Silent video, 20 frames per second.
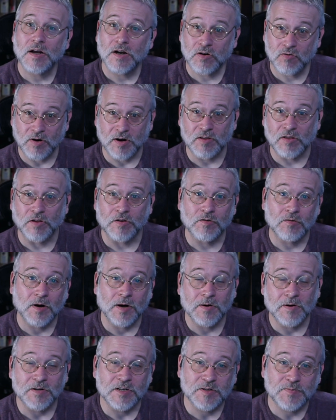great
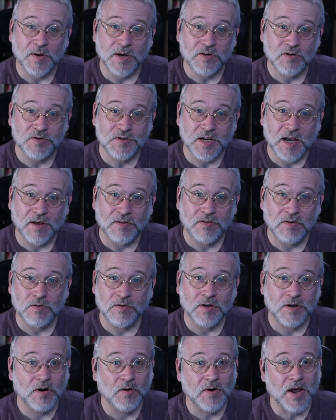literary inspectors out there
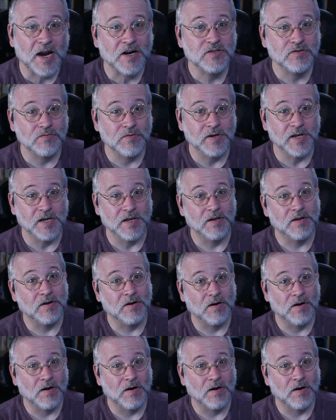that don't actually